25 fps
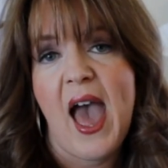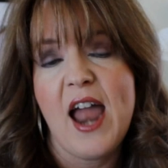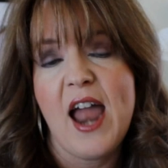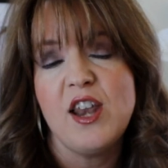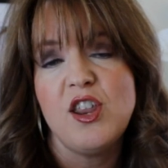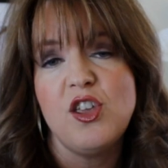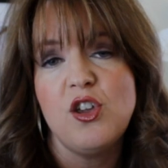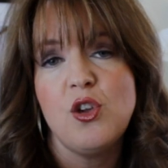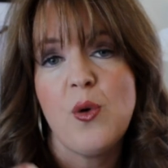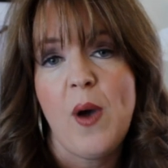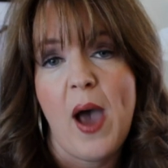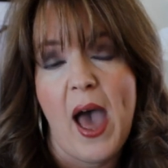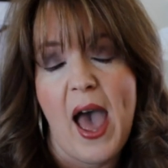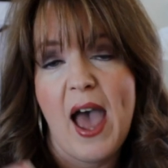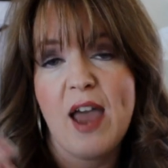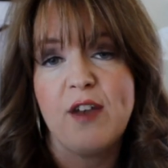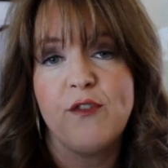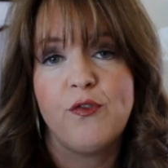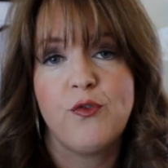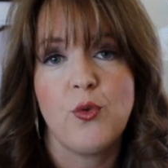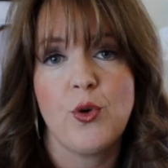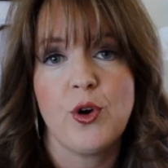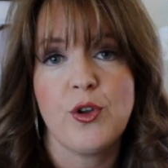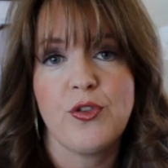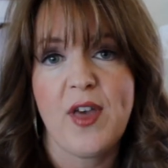and you
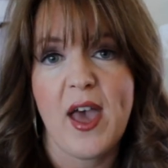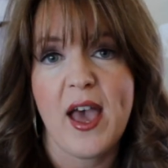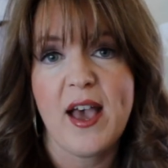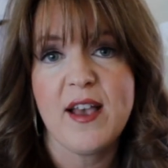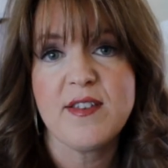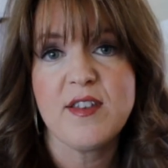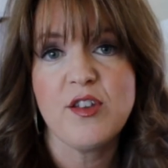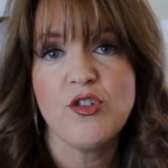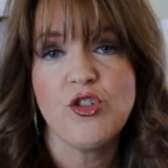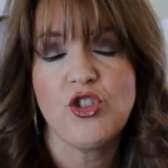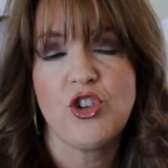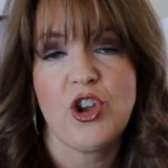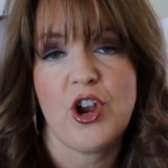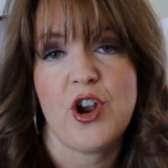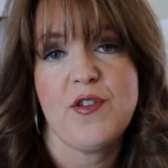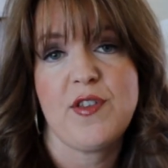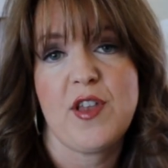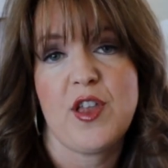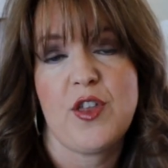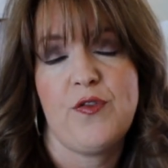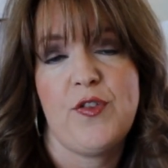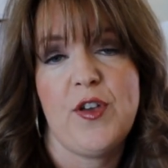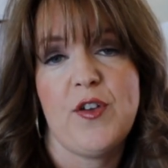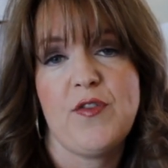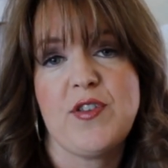had four thousand shares,
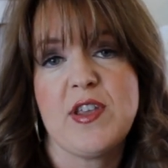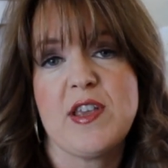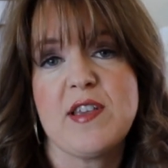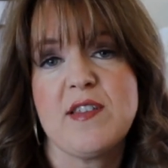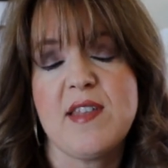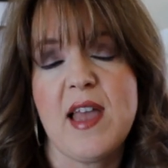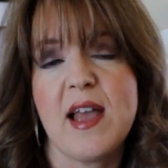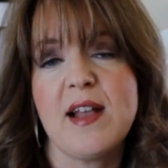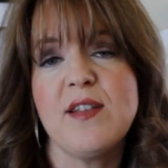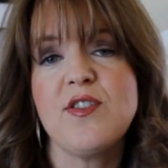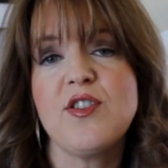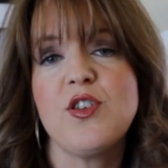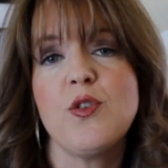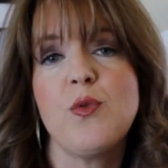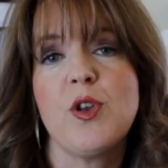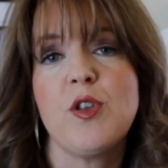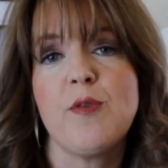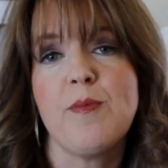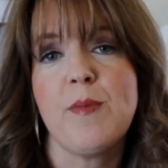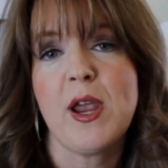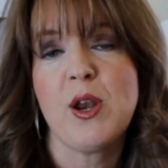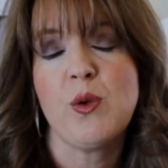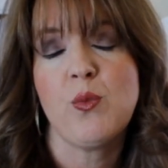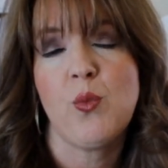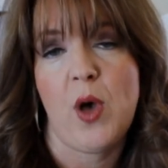that's fifty cents, you would
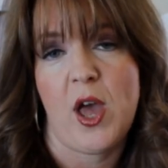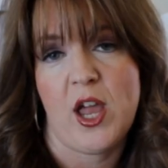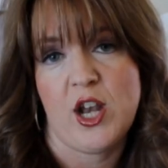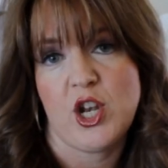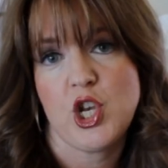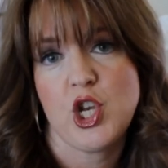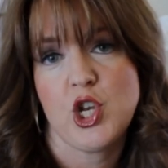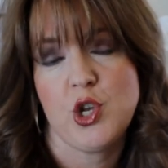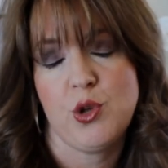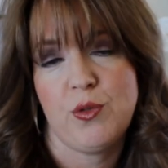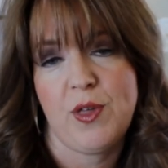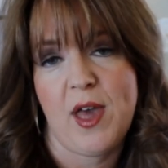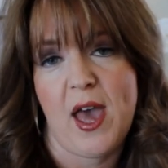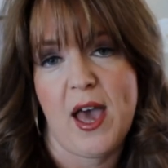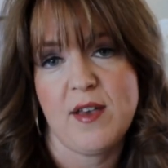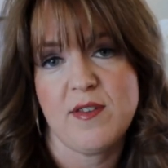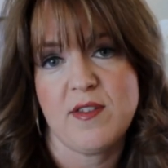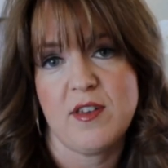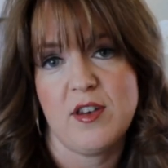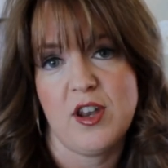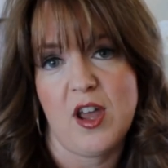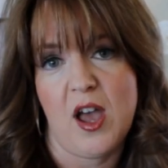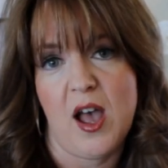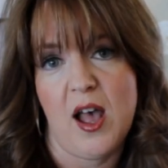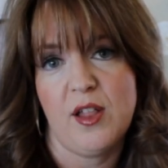have made what? two
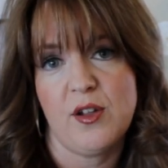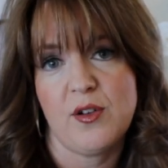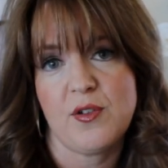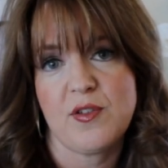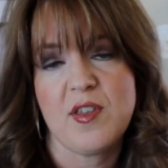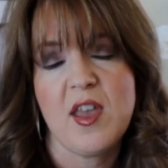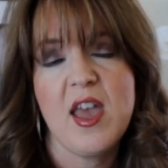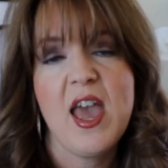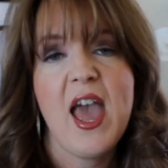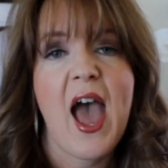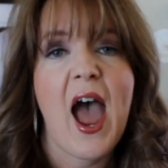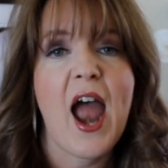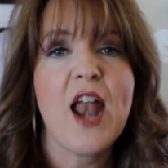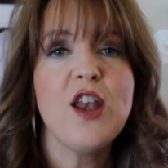thousand dollars.